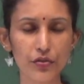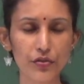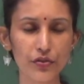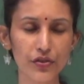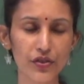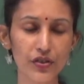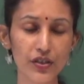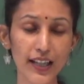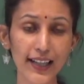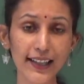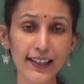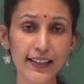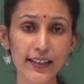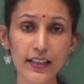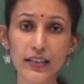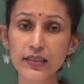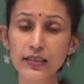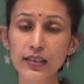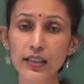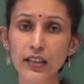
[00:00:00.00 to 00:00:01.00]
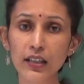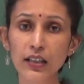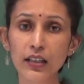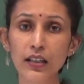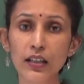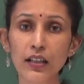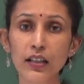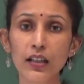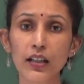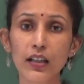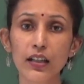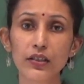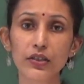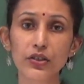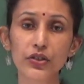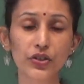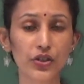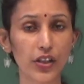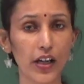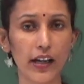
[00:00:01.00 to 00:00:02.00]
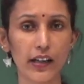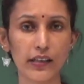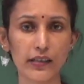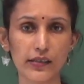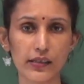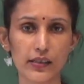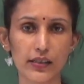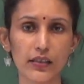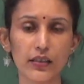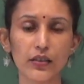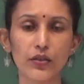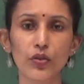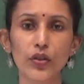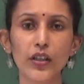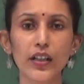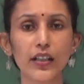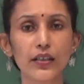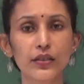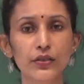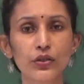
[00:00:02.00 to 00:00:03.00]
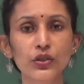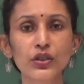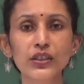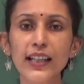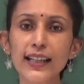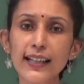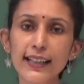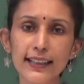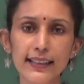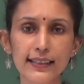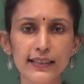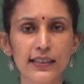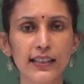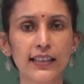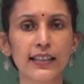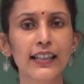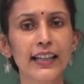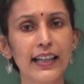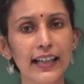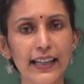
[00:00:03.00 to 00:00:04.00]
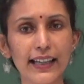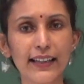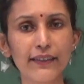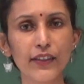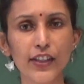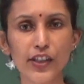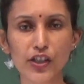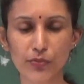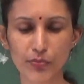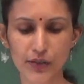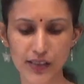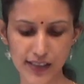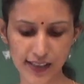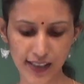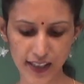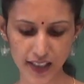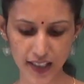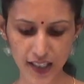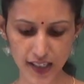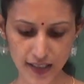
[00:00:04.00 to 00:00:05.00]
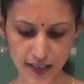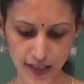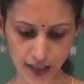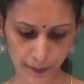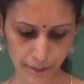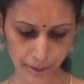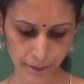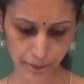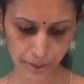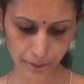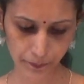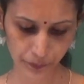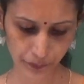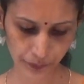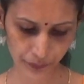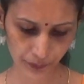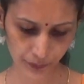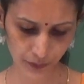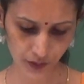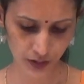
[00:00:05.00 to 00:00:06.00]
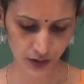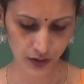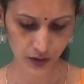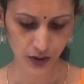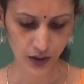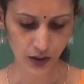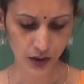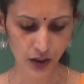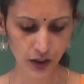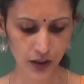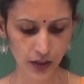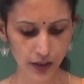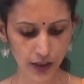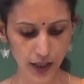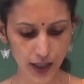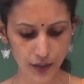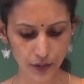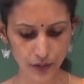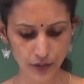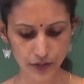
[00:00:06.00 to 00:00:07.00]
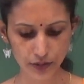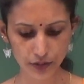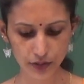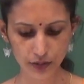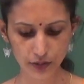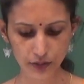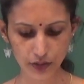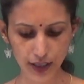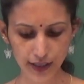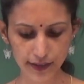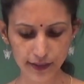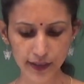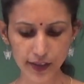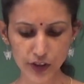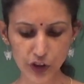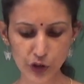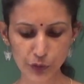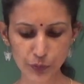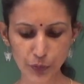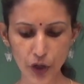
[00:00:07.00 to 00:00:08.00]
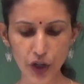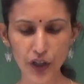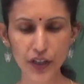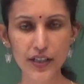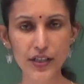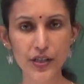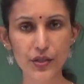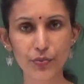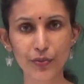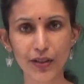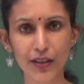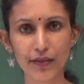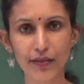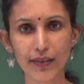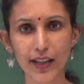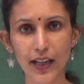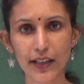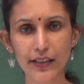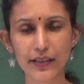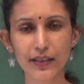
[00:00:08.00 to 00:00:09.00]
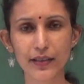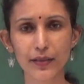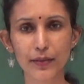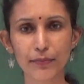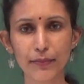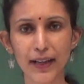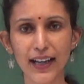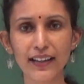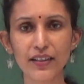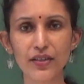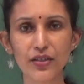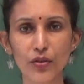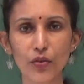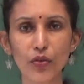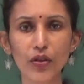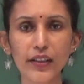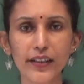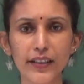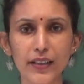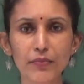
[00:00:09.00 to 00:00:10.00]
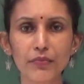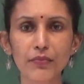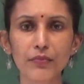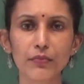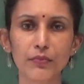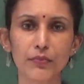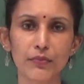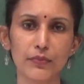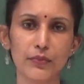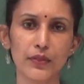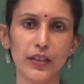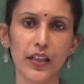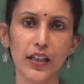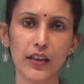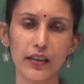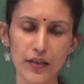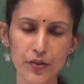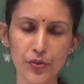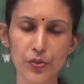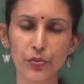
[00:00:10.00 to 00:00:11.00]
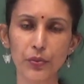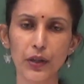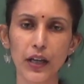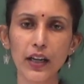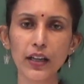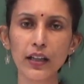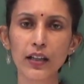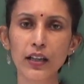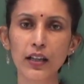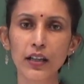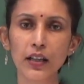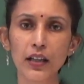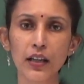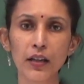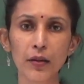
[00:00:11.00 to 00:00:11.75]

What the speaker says: sell his shares, okay, to sell his investments that he has done. Now, at this point when that man told him in this way,